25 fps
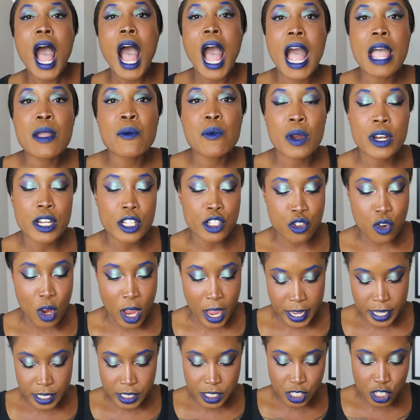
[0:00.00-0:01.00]
I want to
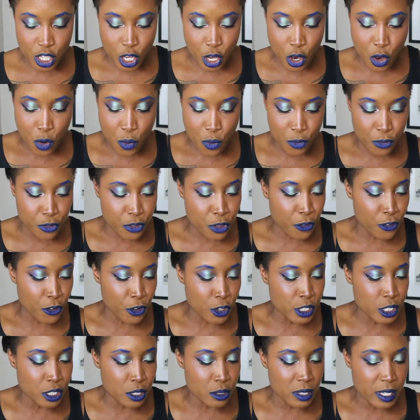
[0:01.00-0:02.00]
try it. So the
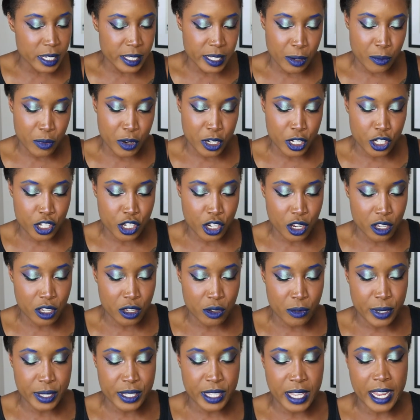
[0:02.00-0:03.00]
first two things I want to show
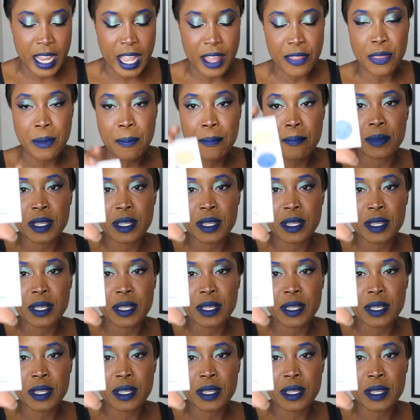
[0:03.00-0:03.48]
you is I got the